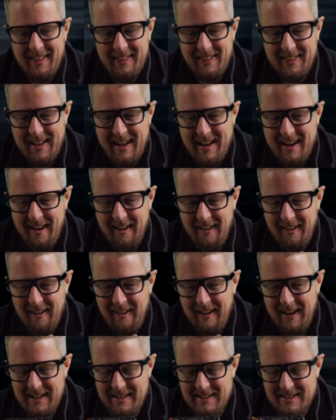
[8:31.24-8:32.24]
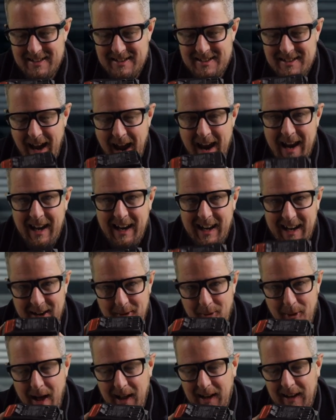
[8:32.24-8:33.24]
They are insanely
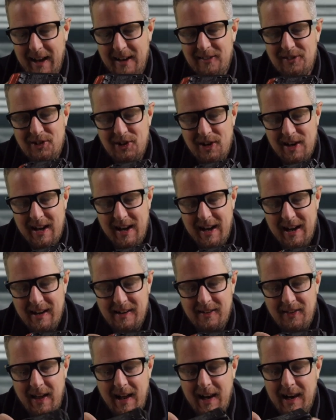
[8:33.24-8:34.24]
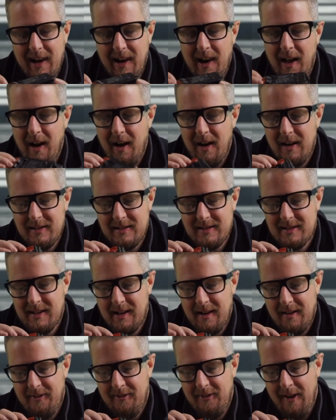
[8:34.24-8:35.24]
well engineered, they last
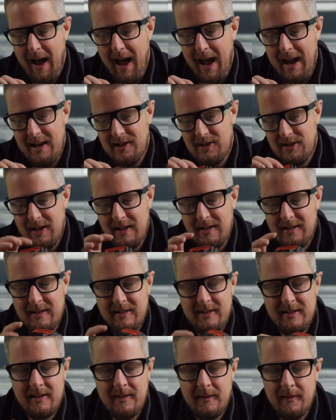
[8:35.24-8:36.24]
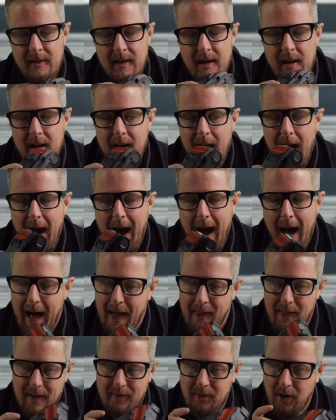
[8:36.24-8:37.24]
for ages,
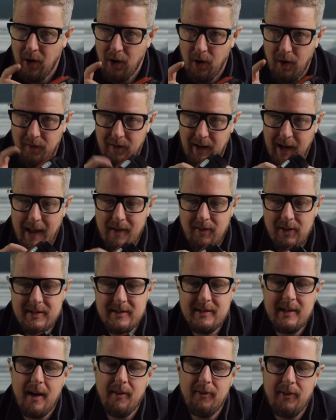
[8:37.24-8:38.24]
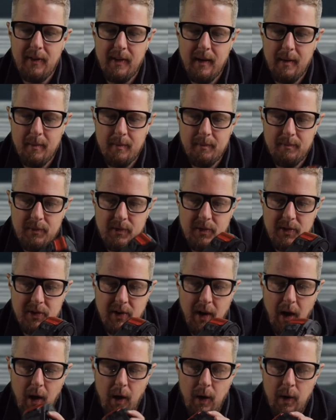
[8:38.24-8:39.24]
and they've got a lot of clever stuff in them.
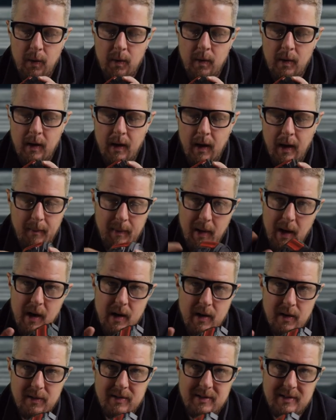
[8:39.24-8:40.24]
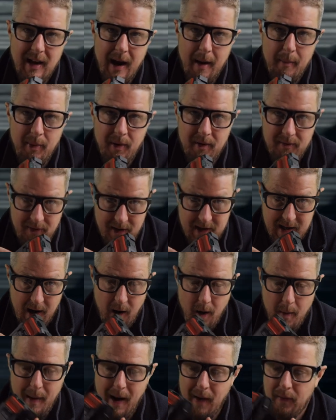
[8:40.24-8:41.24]
So I'm going to do a separate
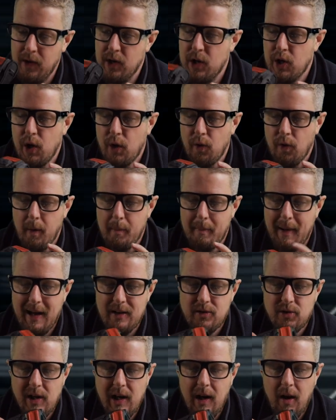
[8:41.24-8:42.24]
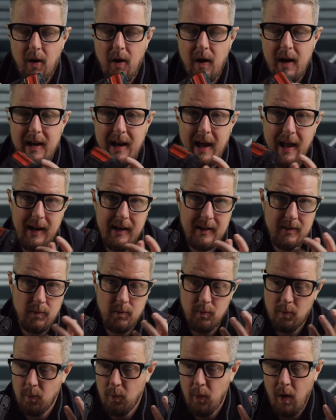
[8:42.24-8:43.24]
video about the Nuron battery line
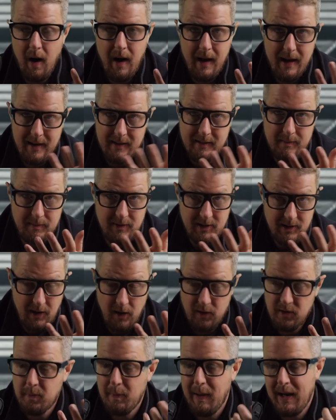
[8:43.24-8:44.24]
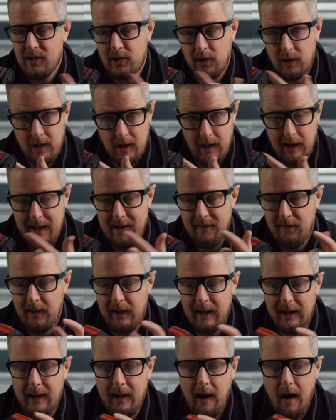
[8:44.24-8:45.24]
and why it's so special, and I'll leave a
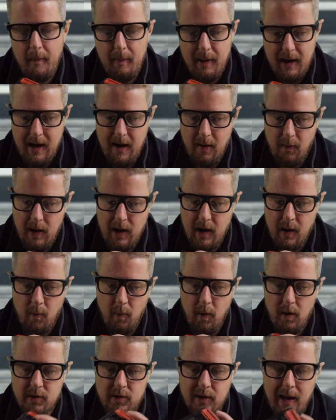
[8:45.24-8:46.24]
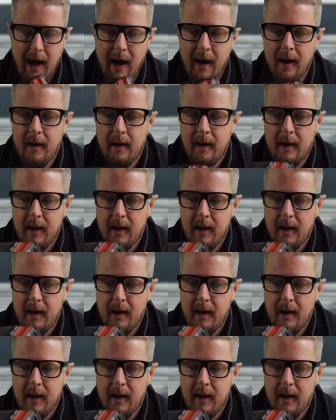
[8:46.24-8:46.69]
link up here where you can watch that.